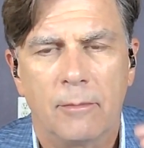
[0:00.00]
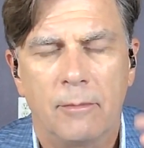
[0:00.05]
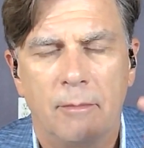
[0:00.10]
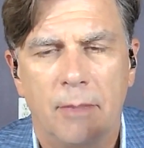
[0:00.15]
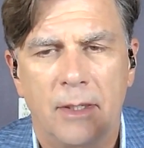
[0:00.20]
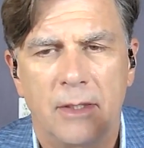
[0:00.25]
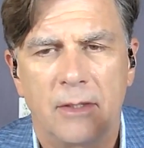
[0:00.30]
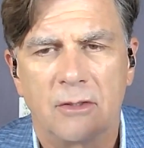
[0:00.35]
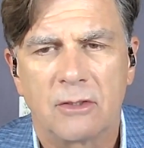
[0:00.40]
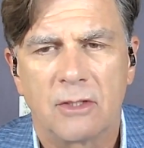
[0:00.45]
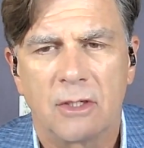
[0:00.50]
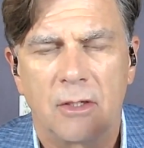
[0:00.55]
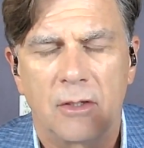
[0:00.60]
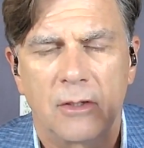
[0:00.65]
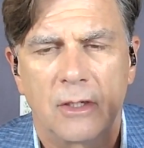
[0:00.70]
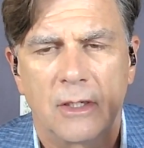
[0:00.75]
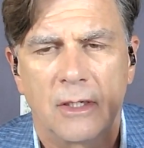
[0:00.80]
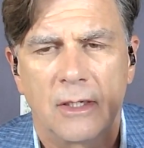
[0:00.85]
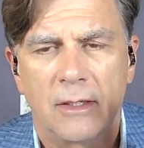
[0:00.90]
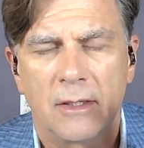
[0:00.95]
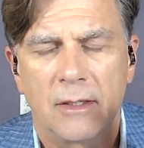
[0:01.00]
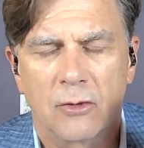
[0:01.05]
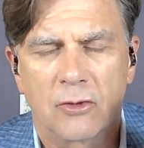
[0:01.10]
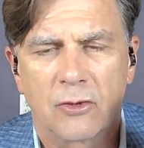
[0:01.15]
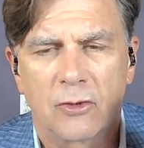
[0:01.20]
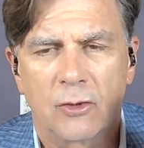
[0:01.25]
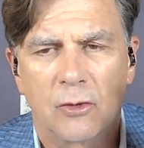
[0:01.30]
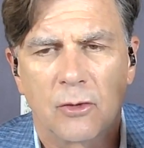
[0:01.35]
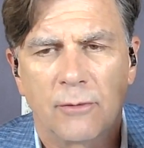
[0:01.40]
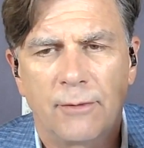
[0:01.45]
But is there a
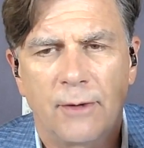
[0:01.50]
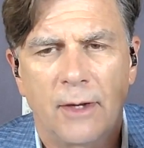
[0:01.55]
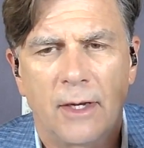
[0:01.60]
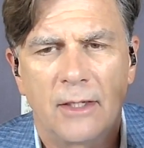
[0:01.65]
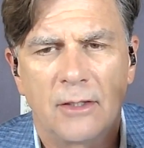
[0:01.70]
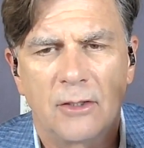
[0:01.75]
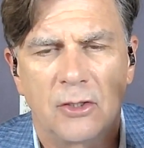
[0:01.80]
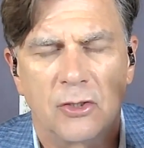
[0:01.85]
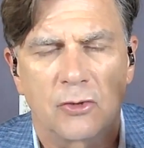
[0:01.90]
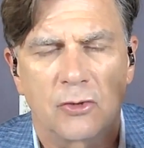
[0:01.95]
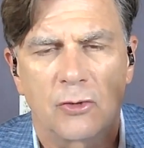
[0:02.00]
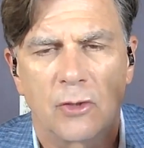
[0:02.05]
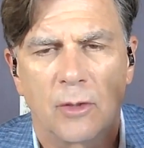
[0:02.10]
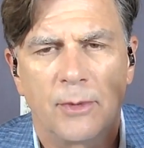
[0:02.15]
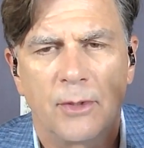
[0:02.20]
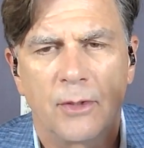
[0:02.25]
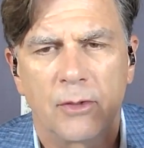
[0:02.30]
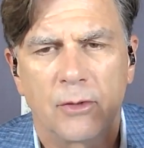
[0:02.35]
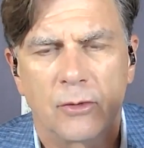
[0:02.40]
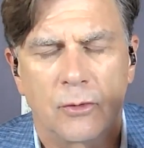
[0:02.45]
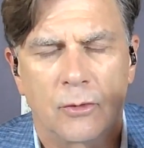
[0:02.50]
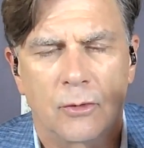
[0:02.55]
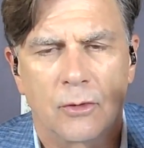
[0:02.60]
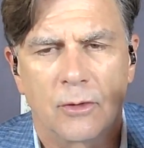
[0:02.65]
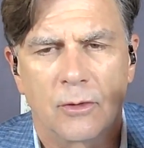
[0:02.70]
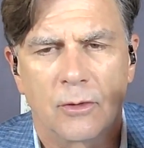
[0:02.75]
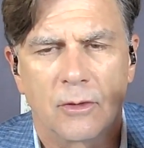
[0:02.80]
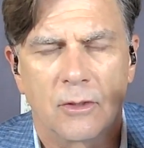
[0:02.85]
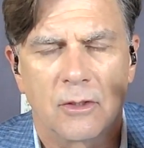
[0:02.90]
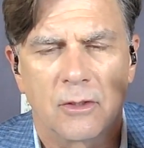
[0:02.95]
certified distributor,
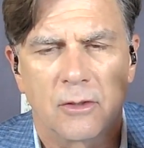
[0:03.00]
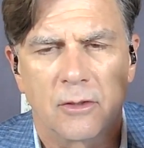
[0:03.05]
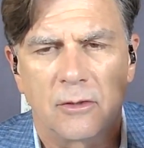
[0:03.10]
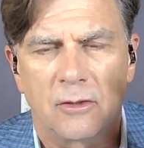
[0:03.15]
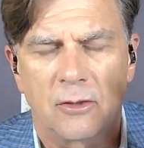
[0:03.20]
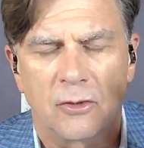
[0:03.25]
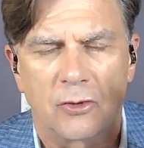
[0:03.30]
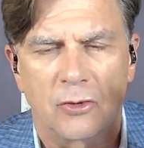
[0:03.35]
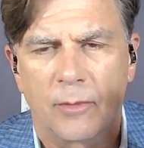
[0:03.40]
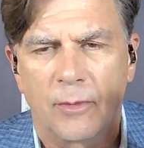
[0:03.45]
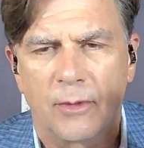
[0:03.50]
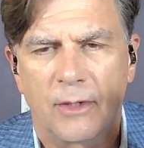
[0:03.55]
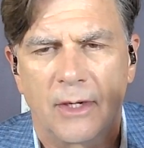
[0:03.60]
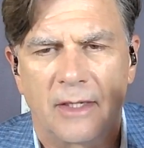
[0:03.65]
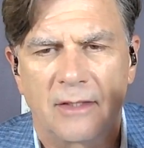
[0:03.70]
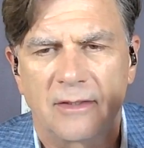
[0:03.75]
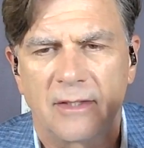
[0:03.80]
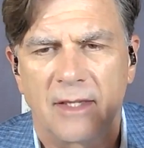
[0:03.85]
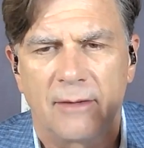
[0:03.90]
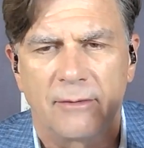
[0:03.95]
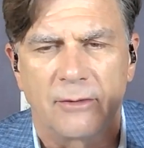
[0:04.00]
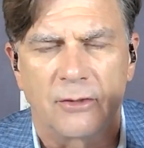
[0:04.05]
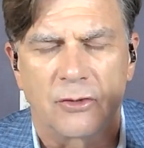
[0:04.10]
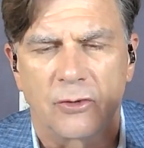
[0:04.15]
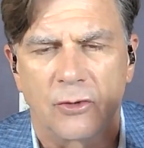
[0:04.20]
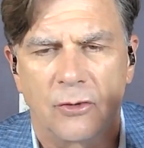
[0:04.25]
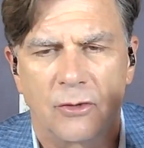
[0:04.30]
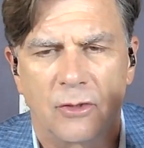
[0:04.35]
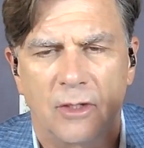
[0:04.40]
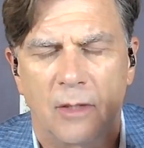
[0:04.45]
or a distributor has to have a
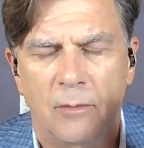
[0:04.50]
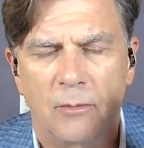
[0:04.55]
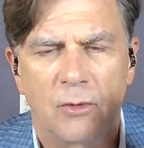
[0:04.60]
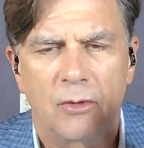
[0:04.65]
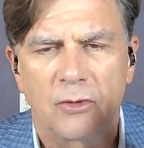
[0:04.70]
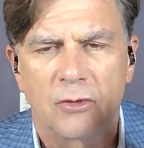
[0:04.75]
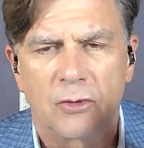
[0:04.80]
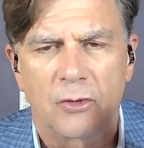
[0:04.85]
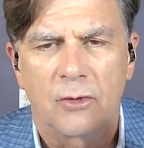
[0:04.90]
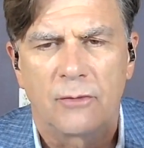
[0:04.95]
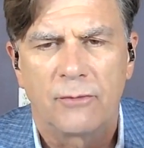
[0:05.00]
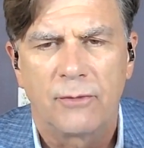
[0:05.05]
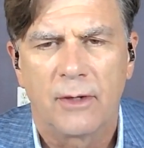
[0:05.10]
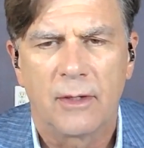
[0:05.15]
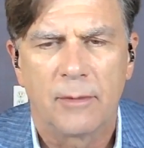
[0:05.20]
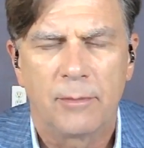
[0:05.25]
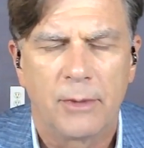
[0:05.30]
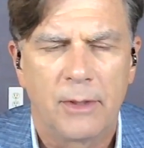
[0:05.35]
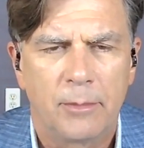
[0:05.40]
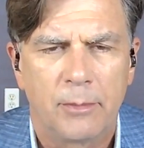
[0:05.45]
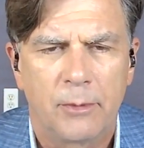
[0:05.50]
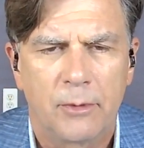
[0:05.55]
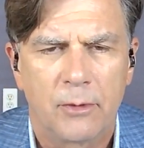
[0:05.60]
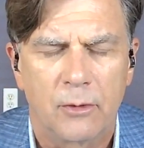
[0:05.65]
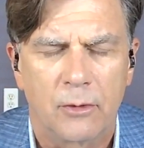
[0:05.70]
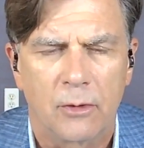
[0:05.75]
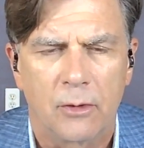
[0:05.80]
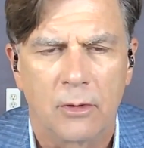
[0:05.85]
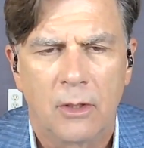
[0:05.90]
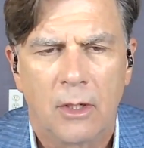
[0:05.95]
certain number of certified people,
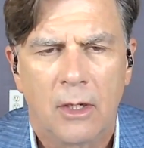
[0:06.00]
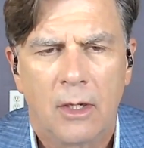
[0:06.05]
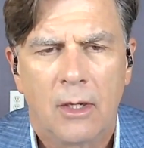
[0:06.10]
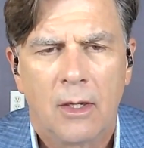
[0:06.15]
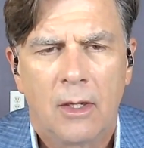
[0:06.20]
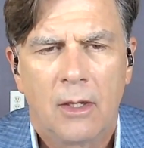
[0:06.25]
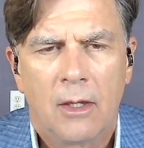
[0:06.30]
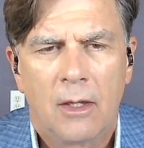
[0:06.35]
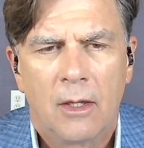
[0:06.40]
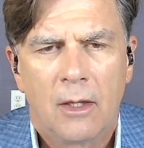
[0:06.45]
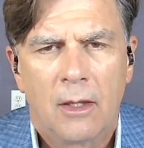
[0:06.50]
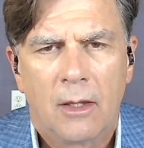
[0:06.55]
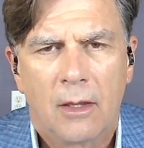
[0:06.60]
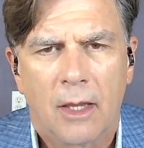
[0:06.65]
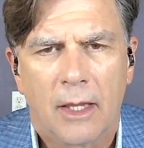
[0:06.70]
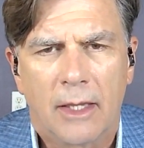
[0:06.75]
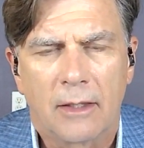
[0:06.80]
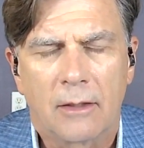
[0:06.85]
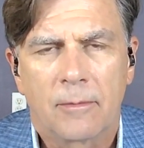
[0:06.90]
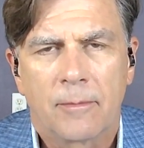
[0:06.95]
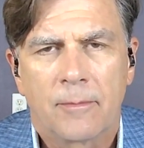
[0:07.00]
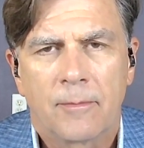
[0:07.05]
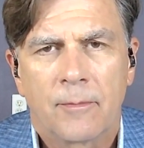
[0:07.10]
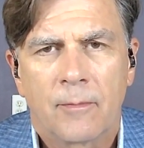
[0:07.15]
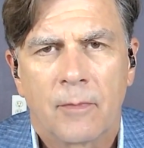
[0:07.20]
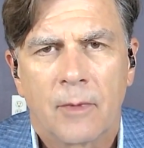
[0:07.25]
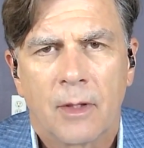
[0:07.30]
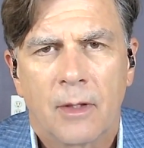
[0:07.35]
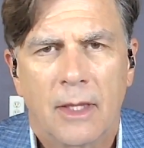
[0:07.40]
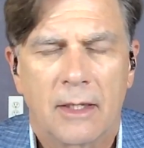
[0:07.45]
or like
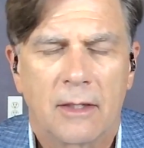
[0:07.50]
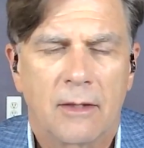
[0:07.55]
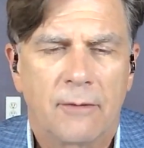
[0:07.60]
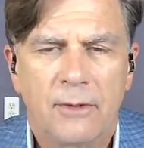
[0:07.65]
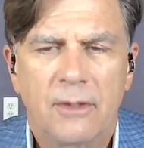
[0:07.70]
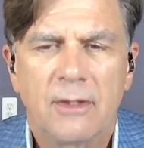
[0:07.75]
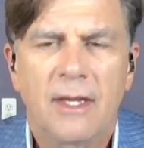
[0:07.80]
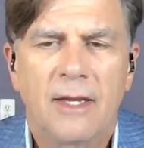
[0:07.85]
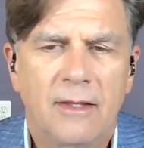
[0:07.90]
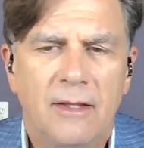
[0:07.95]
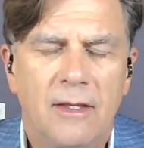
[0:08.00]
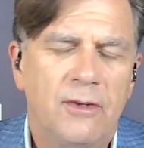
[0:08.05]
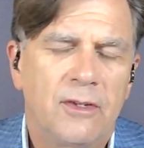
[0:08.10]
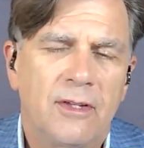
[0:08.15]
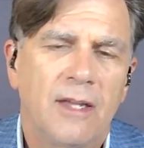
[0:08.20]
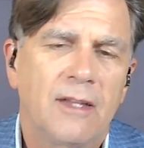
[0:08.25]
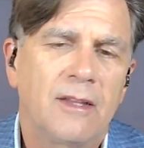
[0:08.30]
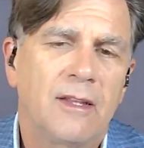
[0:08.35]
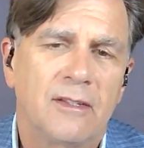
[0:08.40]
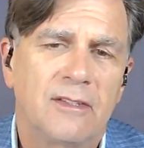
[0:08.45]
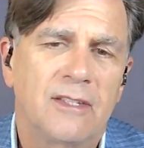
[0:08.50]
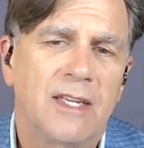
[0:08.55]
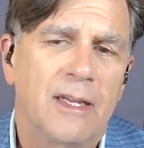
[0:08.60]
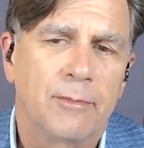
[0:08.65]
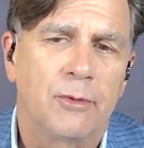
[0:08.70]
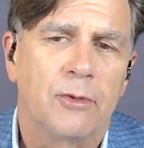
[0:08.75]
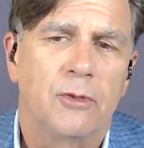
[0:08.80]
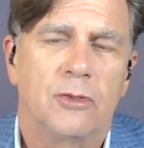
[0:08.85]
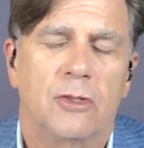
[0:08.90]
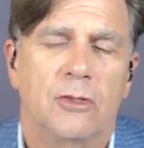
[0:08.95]
if you take the
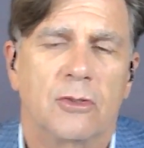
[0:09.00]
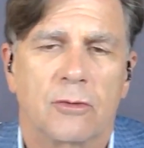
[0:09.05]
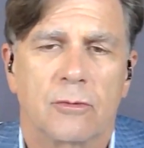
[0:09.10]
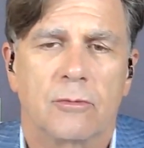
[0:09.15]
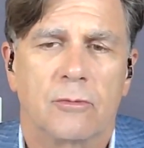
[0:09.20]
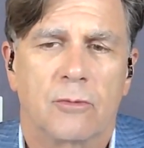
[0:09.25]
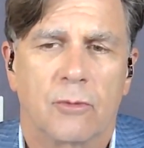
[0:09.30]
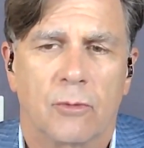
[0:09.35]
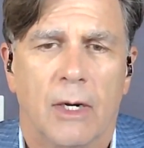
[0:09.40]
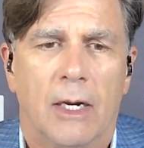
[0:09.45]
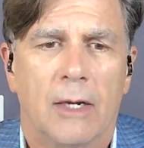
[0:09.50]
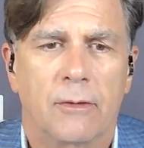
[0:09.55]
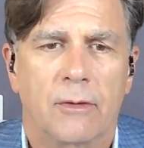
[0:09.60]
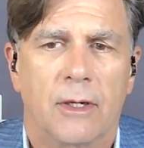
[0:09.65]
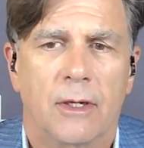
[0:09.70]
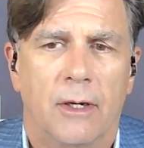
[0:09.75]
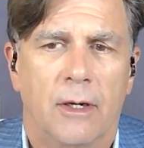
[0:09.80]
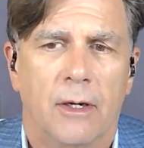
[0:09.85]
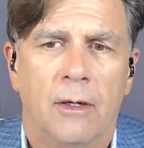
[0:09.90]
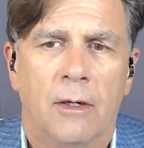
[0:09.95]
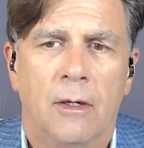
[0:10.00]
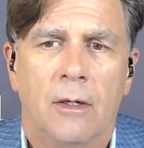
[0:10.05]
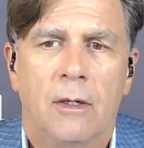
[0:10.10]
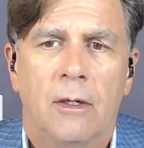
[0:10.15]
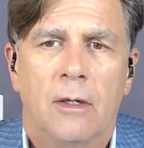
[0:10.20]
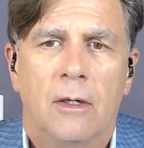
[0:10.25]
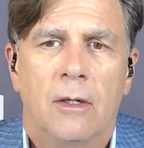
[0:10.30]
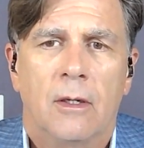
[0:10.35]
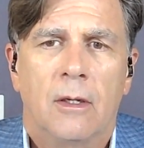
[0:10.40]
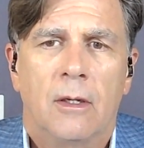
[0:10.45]
example you just threw out there,
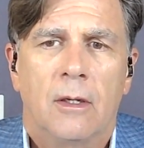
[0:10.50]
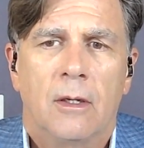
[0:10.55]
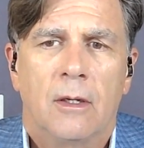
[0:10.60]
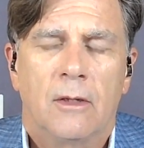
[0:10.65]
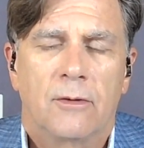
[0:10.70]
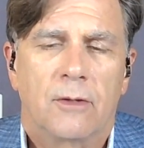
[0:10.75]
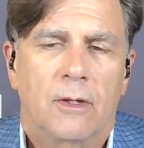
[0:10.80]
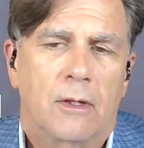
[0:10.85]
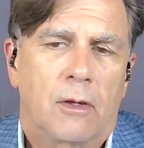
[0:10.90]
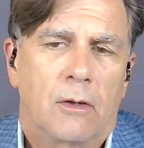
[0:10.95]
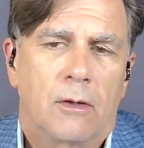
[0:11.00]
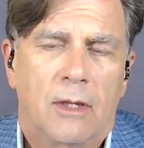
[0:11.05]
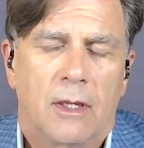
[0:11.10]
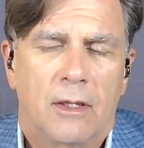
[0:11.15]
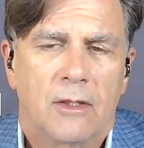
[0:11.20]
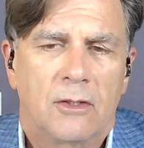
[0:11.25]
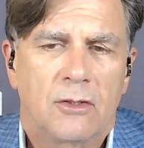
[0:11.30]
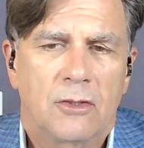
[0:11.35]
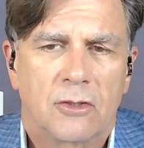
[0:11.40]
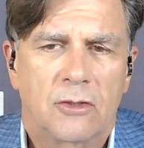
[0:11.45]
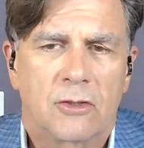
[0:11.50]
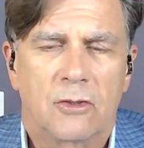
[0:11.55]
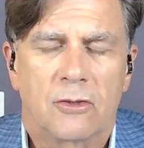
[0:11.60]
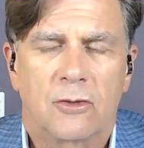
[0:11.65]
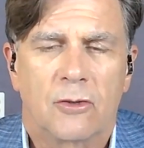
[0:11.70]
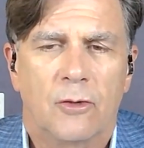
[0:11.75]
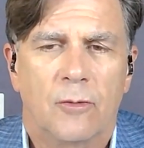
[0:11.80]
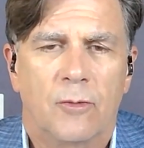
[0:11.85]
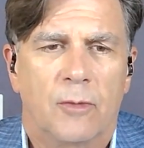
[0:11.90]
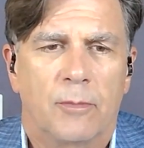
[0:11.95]
it's like, okay, let's just
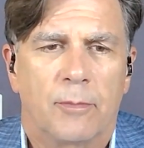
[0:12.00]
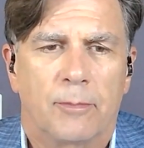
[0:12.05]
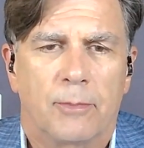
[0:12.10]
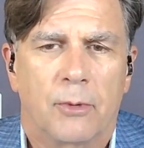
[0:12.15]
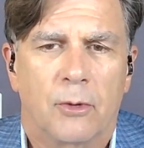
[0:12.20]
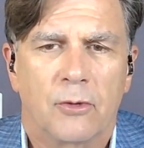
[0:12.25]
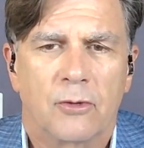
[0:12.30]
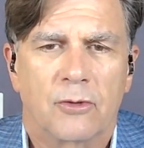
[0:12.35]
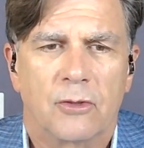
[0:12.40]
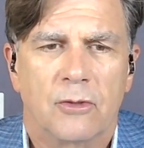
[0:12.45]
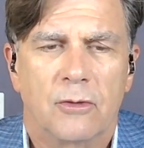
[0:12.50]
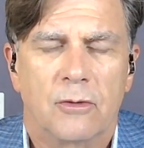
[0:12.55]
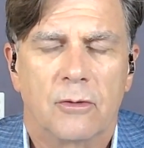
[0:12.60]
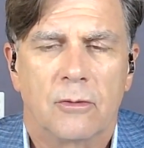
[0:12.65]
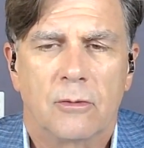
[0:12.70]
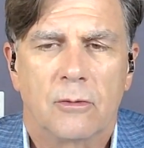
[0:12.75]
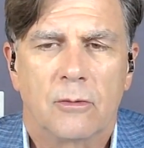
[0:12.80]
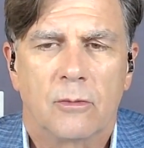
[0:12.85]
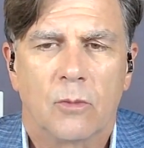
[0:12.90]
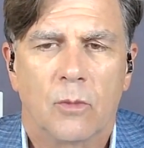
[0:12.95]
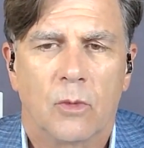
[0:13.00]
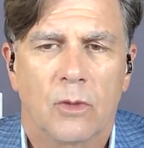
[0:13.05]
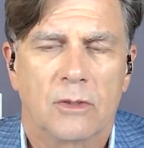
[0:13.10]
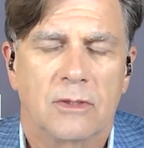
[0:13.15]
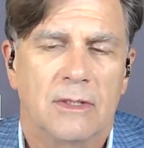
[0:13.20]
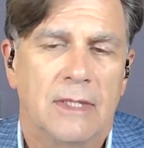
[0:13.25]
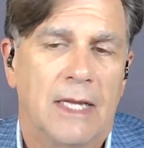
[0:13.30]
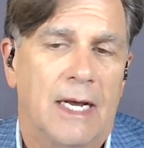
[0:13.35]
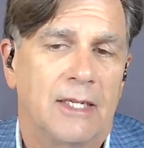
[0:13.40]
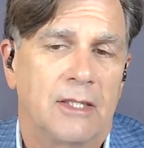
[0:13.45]
assume the person was
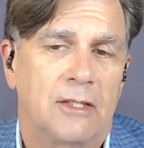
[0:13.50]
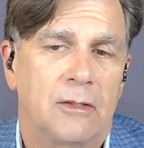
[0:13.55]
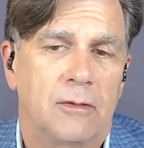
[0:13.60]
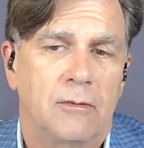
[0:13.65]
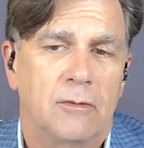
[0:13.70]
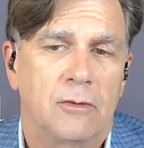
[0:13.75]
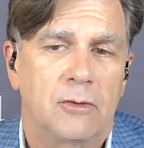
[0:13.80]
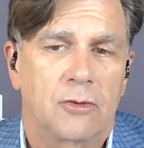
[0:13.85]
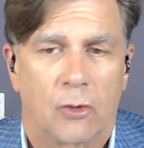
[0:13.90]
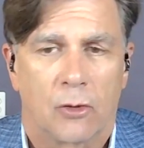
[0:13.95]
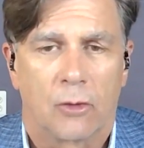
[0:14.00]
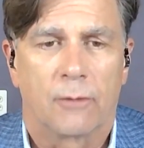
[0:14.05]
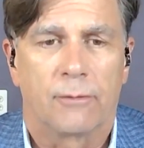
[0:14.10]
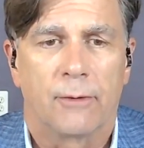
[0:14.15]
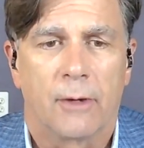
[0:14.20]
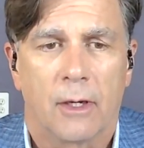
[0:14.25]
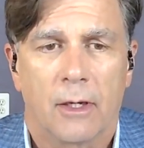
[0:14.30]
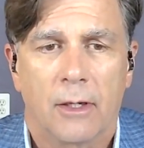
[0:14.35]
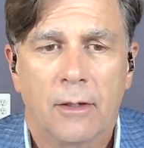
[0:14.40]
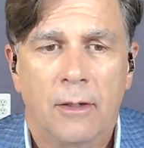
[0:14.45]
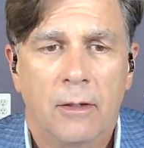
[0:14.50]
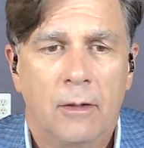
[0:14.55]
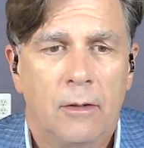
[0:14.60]
not certified.